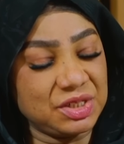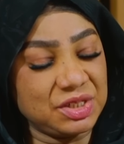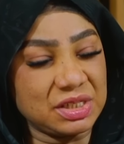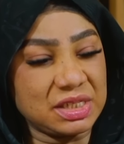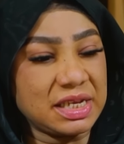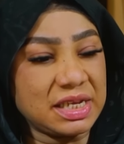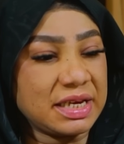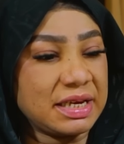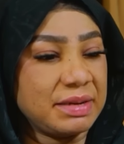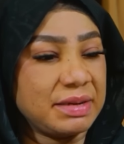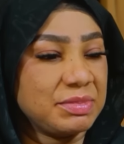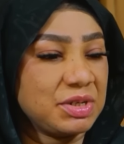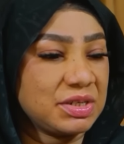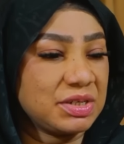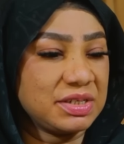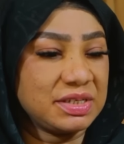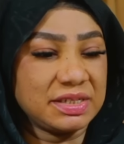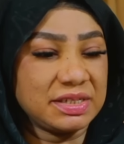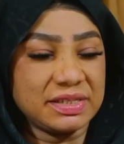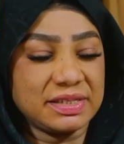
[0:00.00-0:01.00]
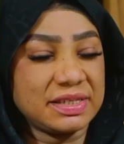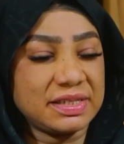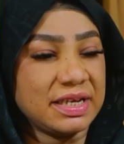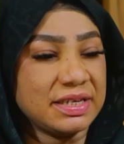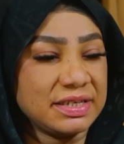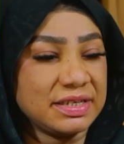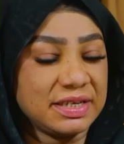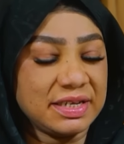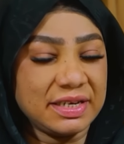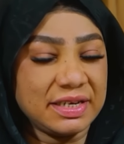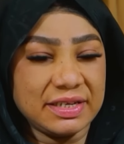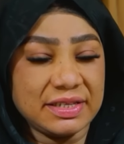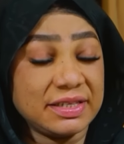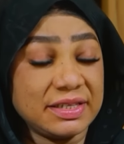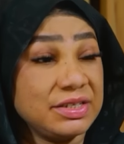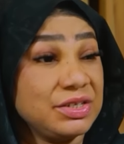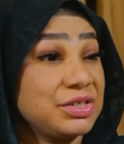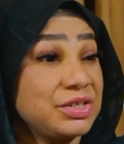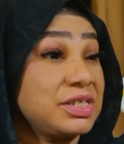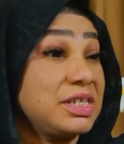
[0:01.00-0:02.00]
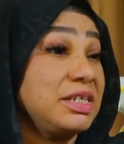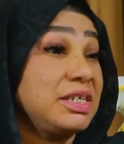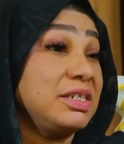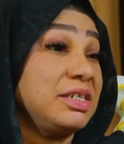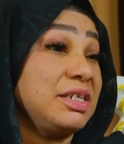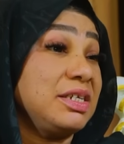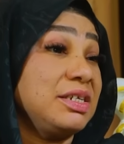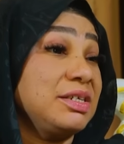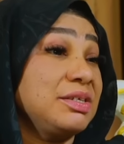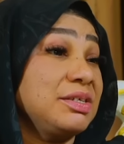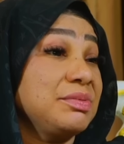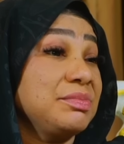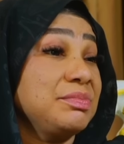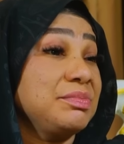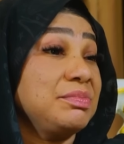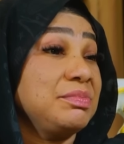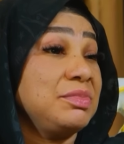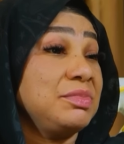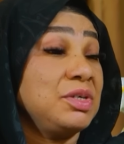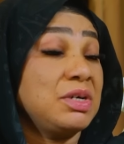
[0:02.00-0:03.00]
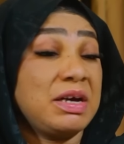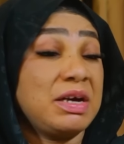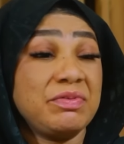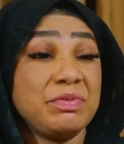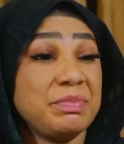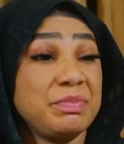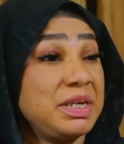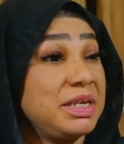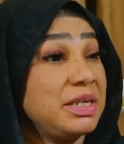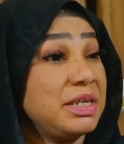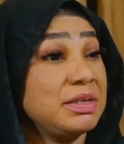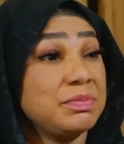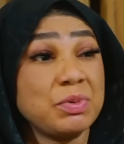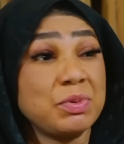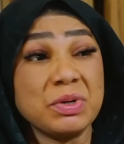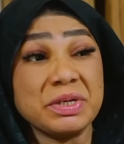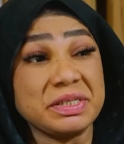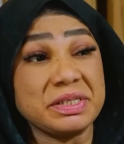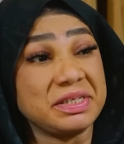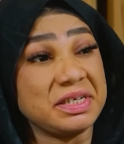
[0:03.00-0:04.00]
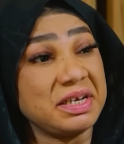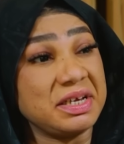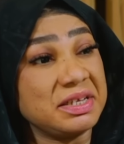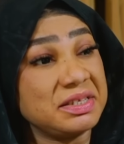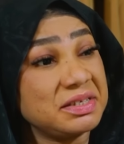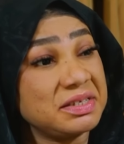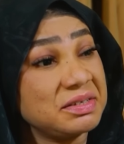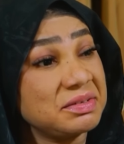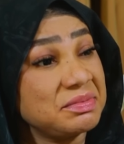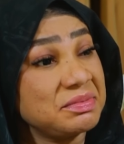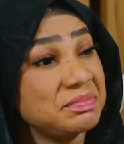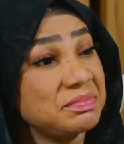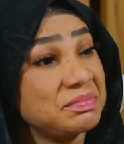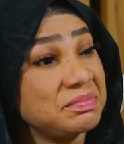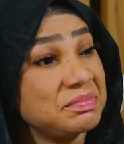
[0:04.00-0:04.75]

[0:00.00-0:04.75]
Just like I'm not understanding anything you're saying here. You haven't made any point yet.